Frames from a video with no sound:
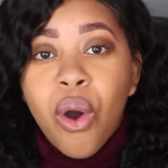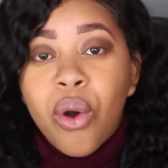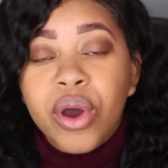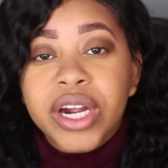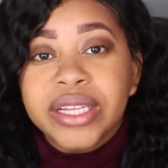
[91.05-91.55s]

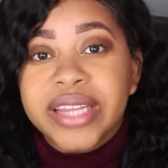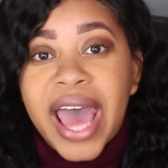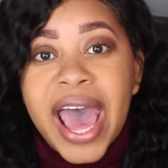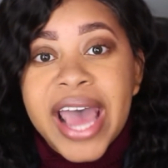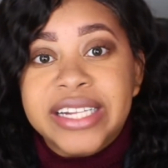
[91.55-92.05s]
or
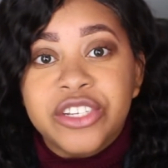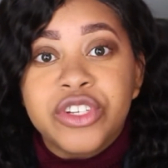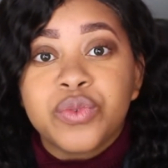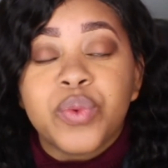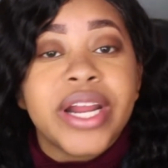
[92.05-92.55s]
that you're
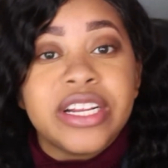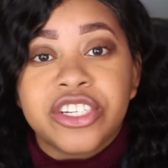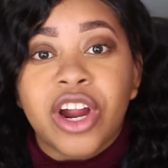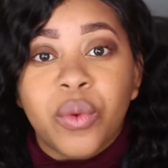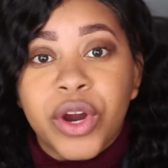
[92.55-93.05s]
just ready to
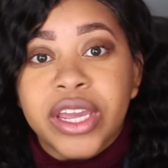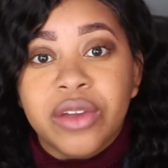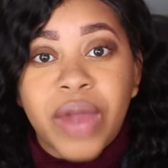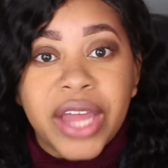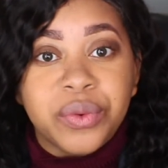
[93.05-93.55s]
start
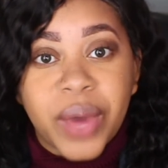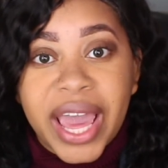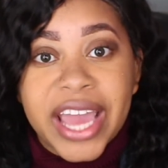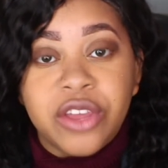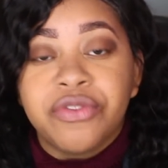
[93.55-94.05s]
working right
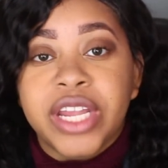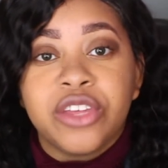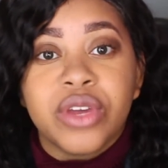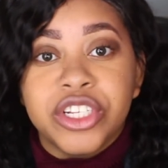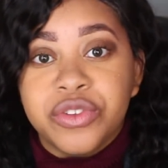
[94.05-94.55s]
away and you feel like
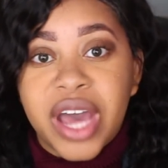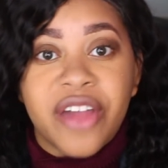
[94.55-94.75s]
you can do the